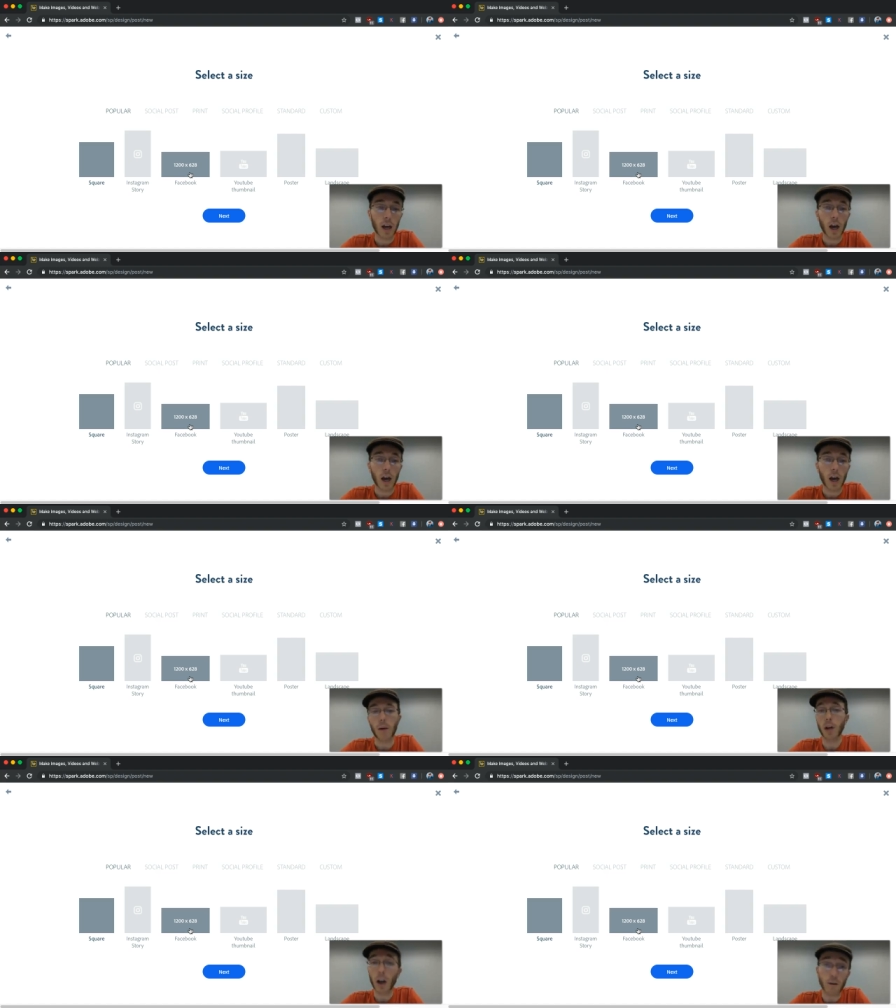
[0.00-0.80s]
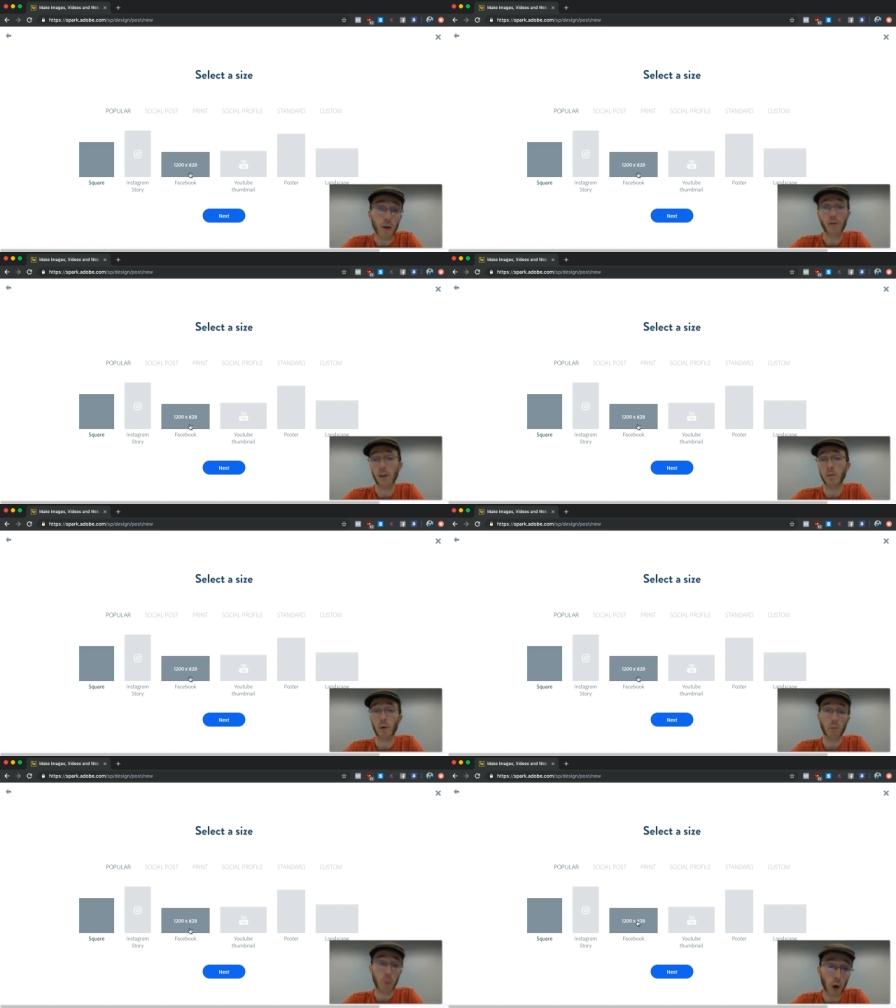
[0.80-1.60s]
um, cover, a
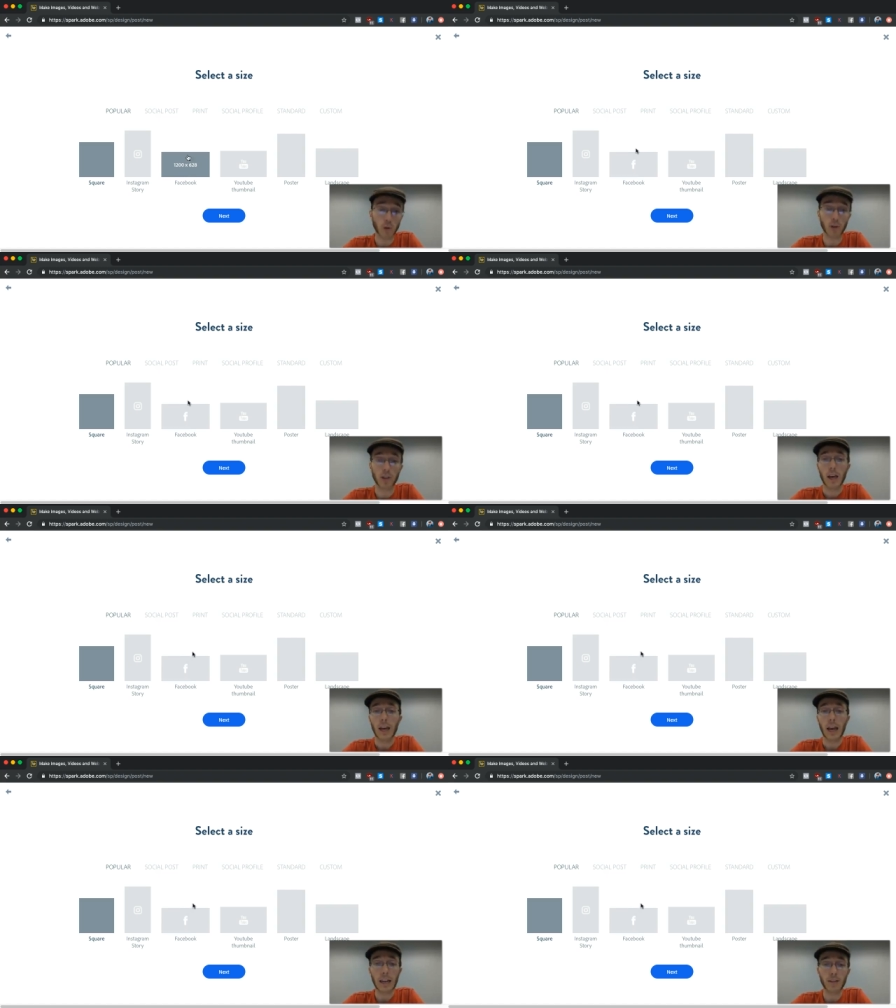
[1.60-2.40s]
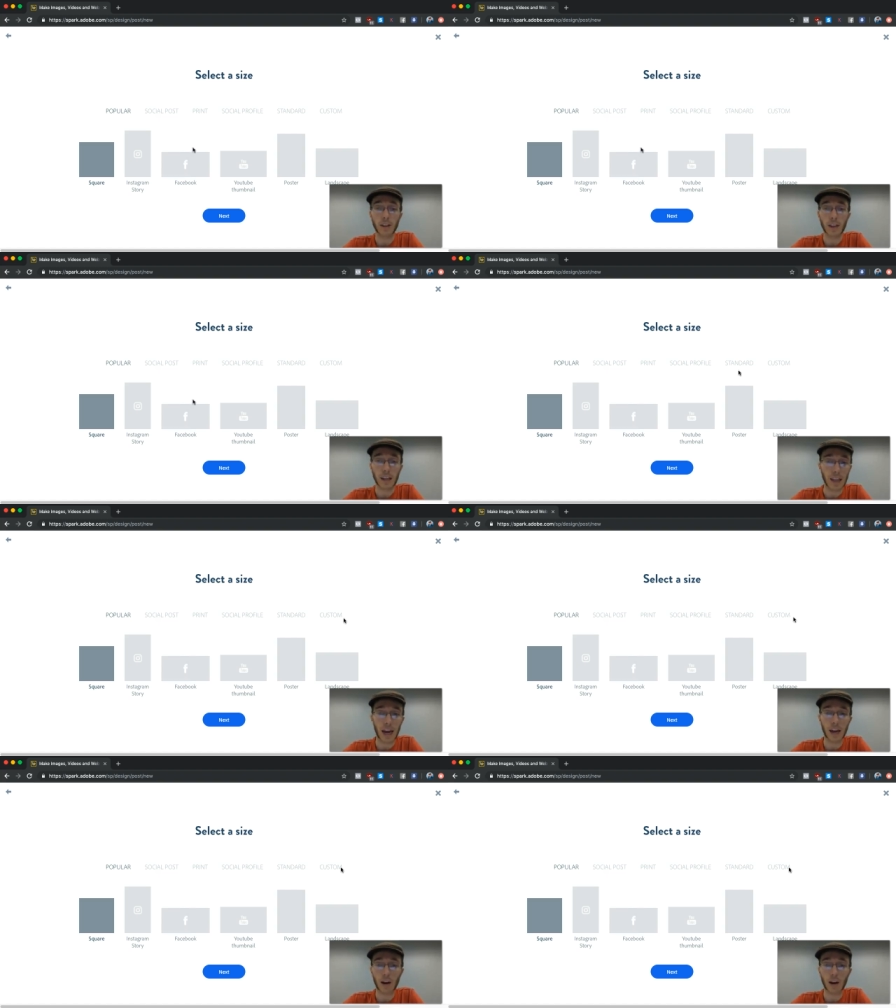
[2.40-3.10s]
Facebook post, anything like that.